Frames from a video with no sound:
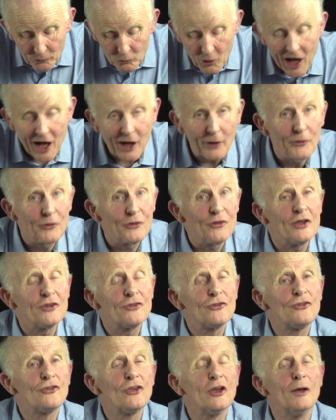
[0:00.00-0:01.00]
around
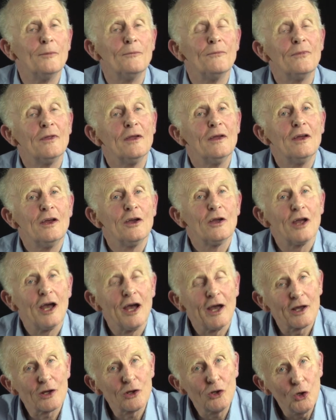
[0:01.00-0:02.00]
this
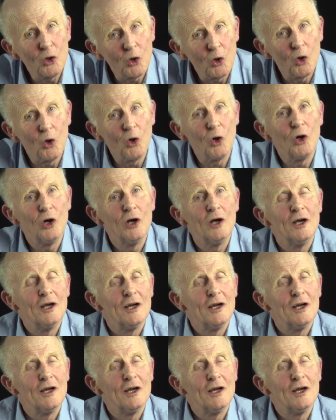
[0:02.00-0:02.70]
core,